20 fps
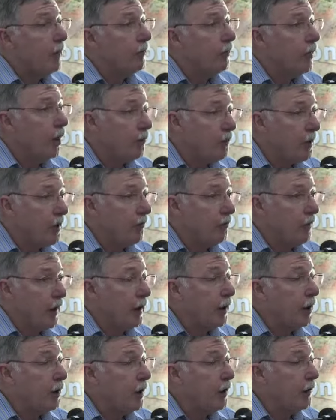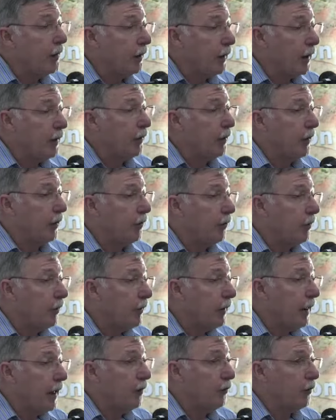So I'm really saying you need to let the
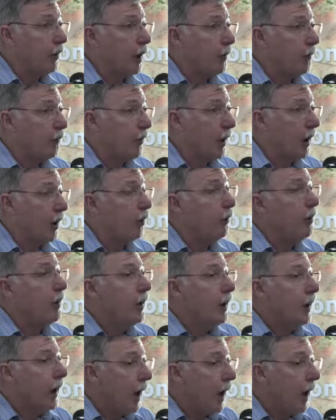landscape grow,